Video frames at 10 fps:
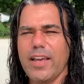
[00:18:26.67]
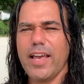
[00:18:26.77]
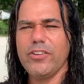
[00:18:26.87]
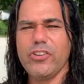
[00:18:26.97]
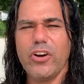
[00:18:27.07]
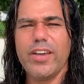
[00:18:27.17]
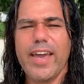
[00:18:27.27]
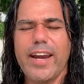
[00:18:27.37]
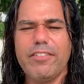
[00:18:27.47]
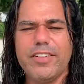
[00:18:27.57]
Enjoy
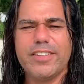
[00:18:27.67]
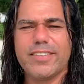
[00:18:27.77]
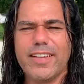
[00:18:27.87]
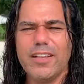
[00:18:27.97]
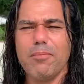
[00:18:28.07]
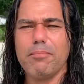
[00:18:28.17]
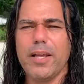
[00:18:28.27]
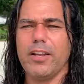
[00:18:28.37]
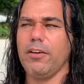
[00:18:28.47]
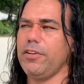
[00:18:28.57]
every single
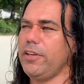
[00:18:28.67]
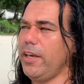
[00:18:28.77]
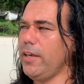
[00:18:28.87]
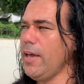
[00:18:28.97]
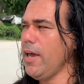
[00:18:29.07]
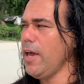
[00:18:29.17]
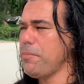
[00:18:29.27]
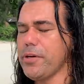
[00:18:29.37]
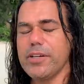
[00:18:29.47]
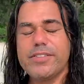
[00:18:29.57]
minute of the day,
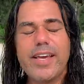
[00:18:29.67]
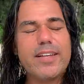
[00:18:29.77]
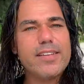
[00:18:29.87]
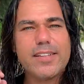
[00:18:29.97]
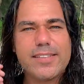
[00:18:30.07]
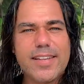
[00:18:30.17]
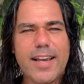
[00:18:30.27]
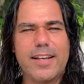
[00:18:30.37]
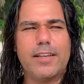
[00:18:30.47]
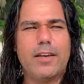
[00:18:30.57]
because that is
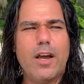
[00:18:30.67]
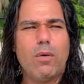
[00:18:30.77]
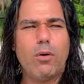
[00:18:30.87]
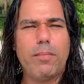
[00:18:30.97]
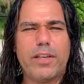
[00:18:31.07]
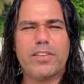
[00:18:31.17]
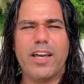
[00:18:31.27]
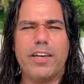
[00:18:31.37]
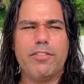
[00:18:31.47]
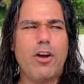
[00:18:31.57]
exactly what makes
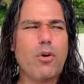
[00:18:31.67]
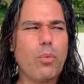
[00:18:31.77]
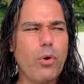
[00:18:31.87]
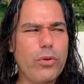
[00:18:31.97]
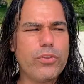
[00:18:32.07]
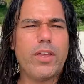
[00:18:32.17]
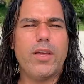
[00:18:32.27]
life worth